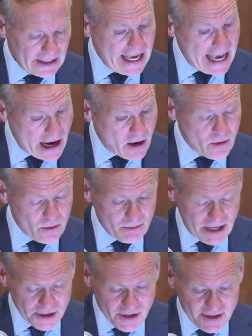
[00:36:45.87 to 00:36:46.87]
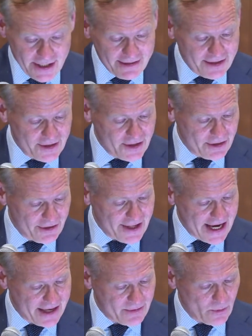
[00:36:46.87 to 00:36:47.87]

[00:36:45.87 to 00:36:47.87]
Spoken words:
How much is it considered that?